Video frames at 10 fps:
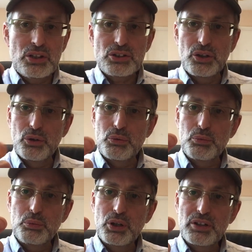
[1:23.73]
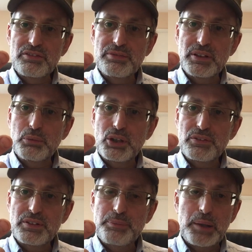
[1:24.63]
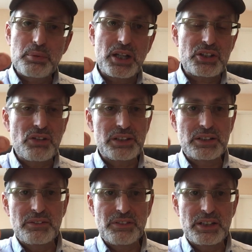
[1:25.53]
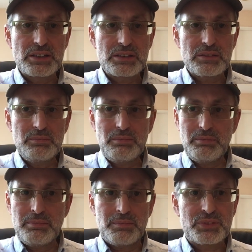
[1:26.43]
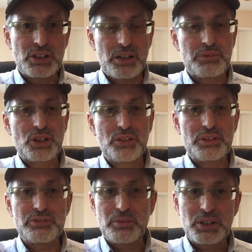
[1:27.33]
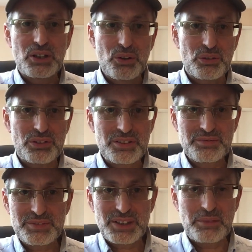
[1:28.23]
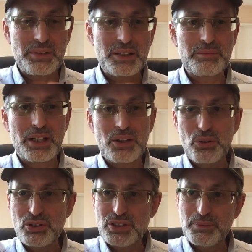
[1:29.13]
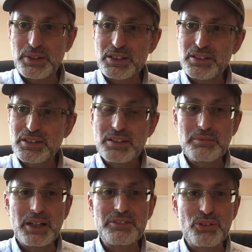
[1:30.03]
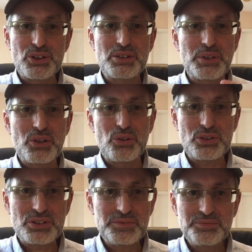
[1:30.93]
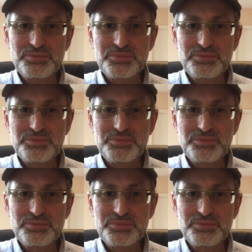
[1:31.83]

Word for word: So one of the people I tried to convince, sorry, I'm recovering from a cold, so my voice is a bit hoarse.